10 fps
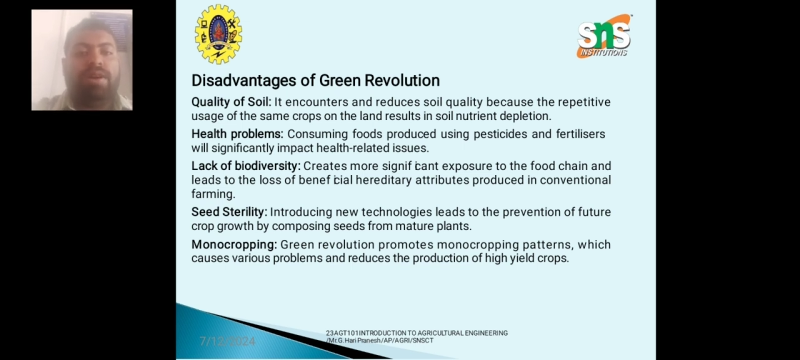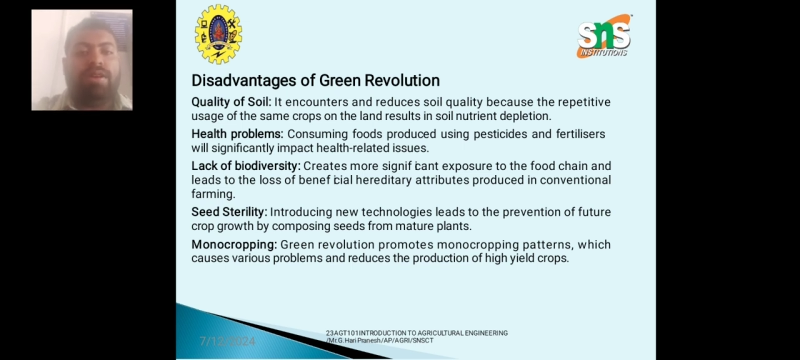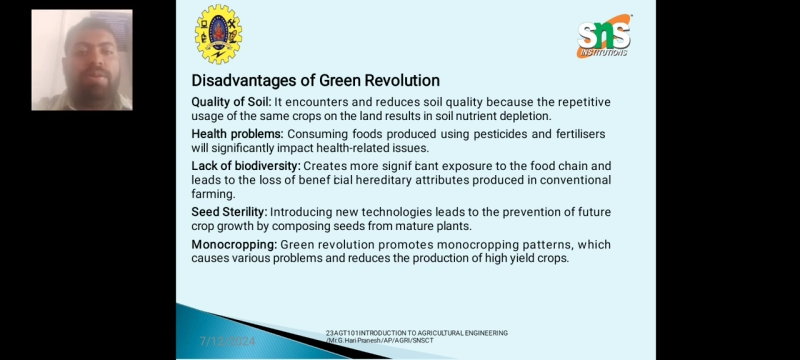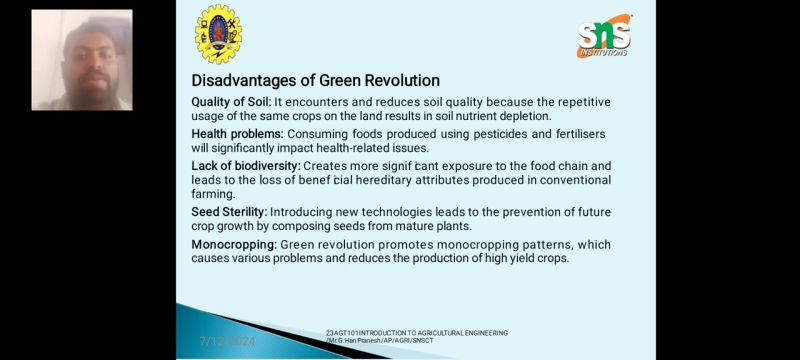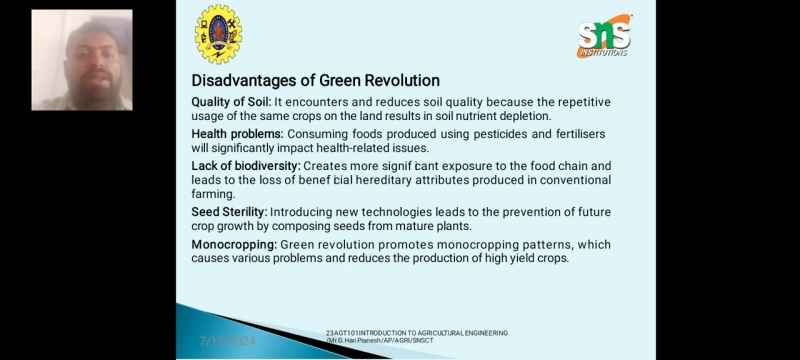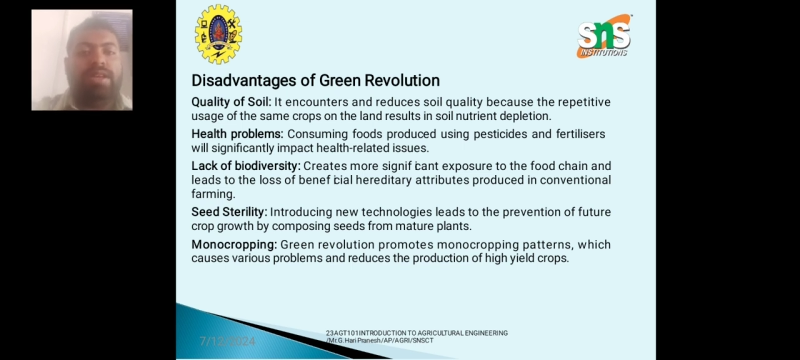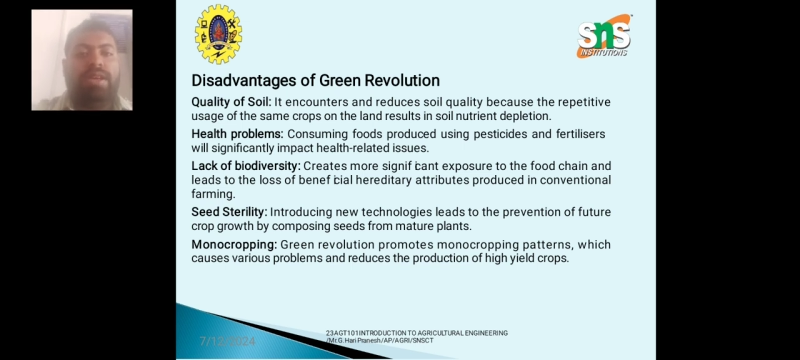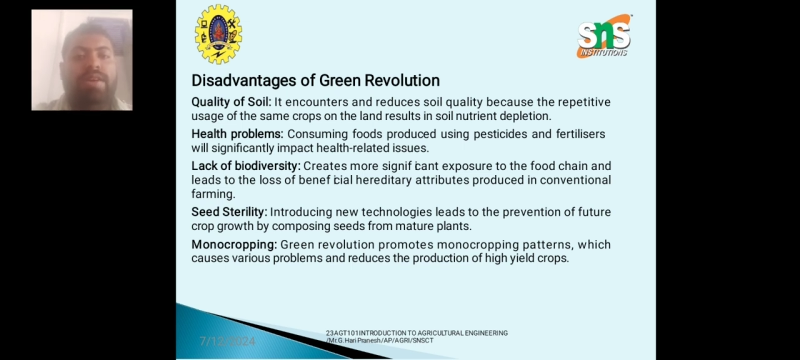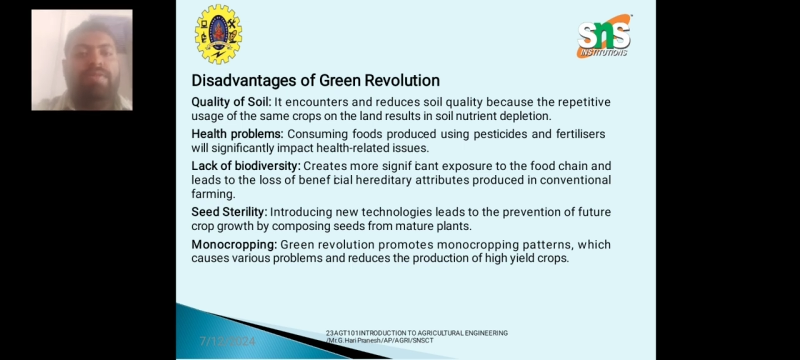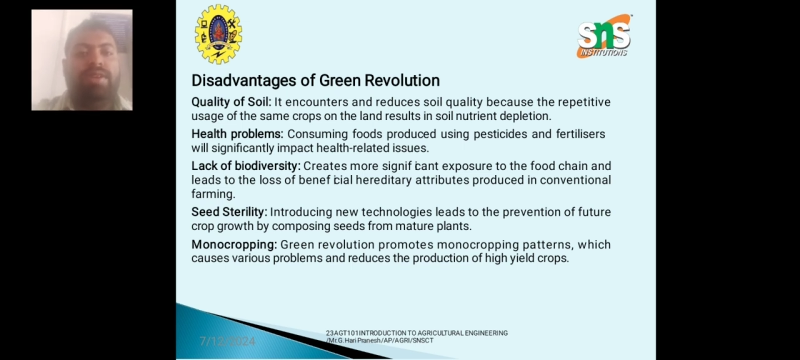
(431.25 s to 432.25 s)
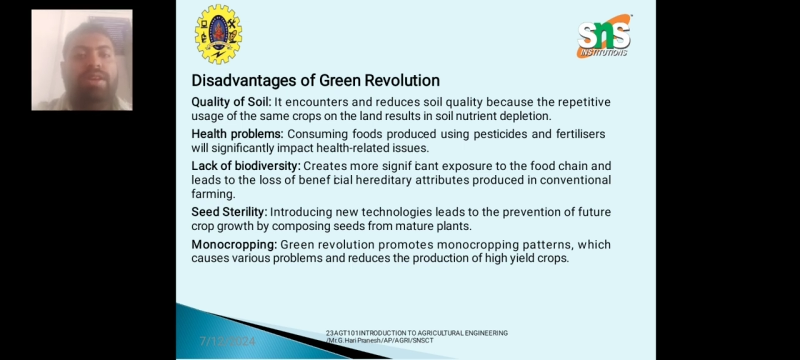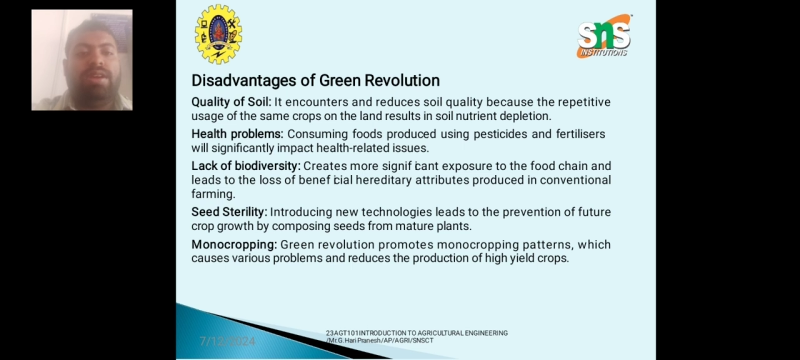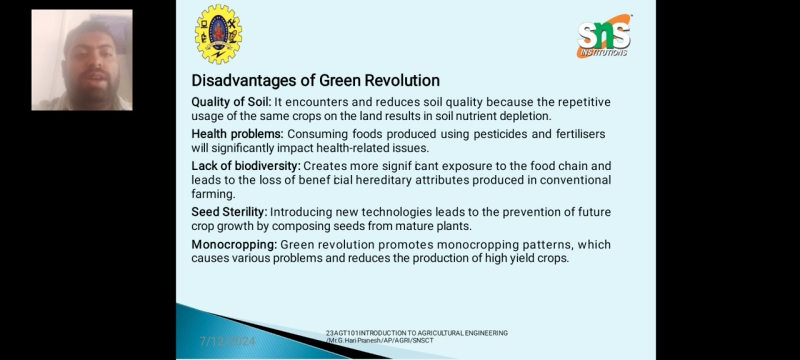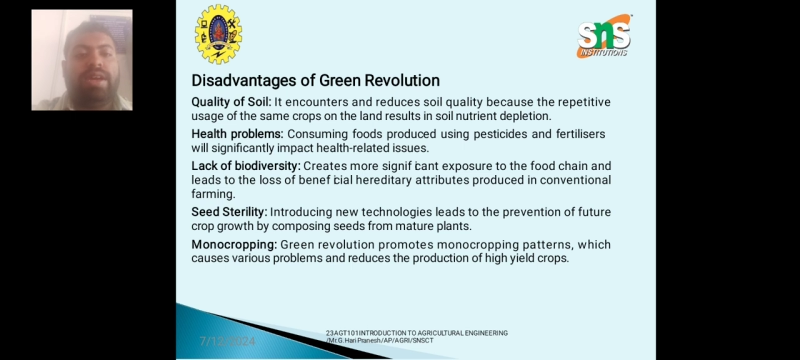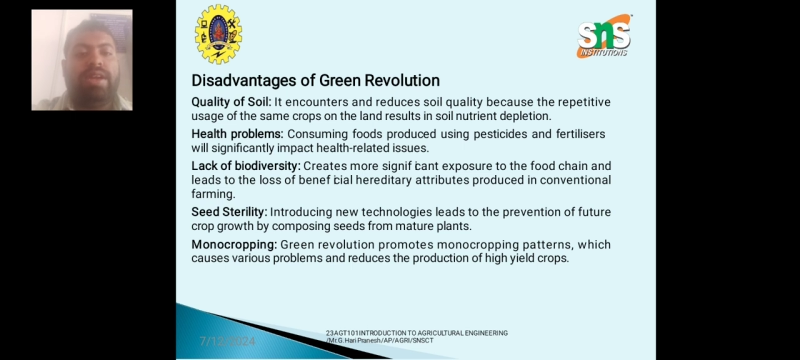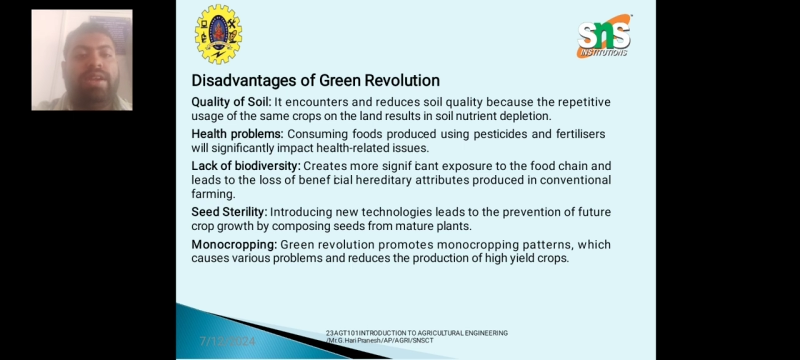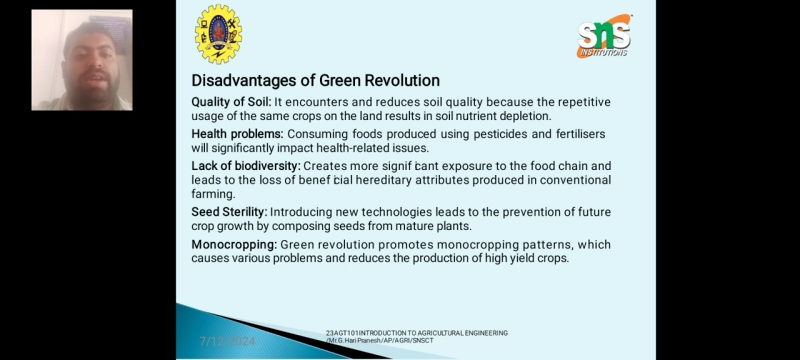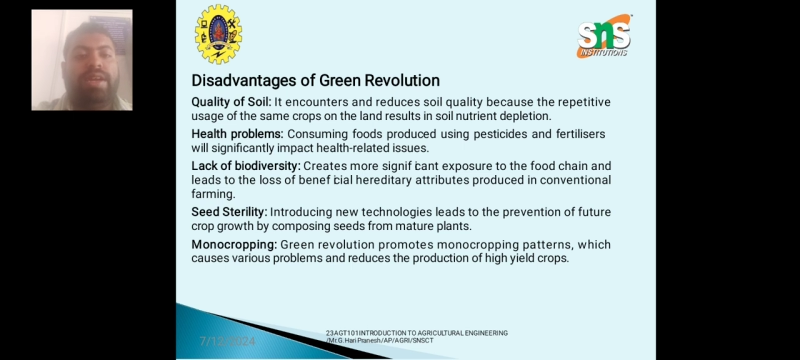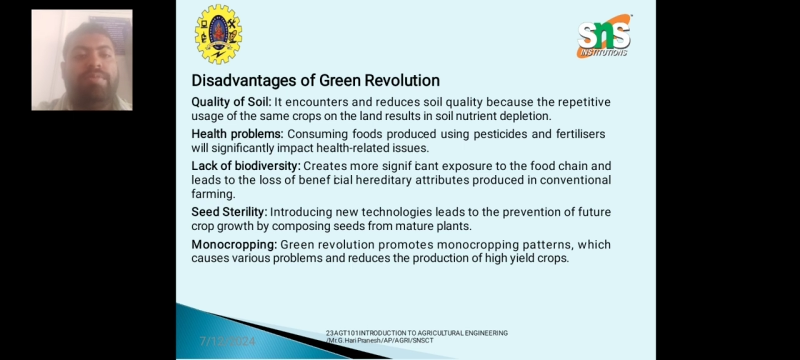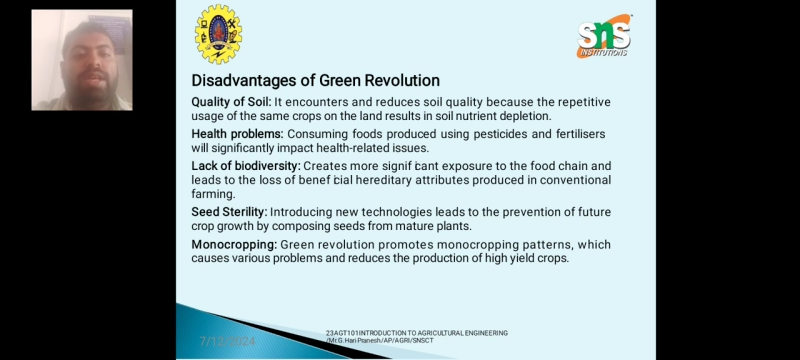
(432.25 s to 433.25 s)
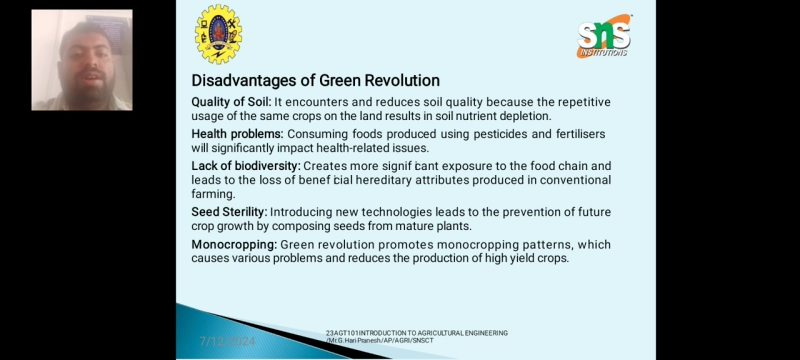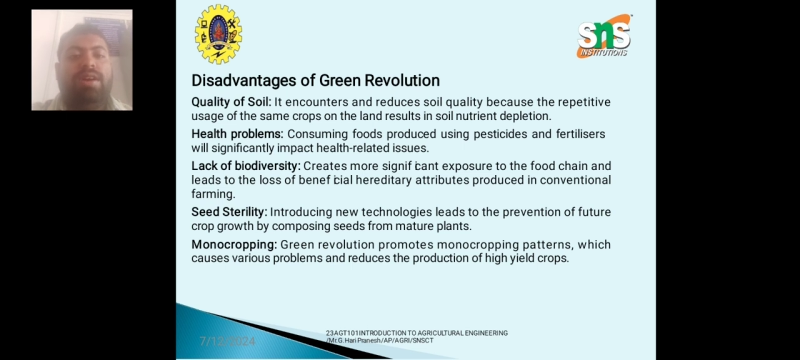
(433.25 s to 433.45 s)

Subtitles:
crop every year again and again.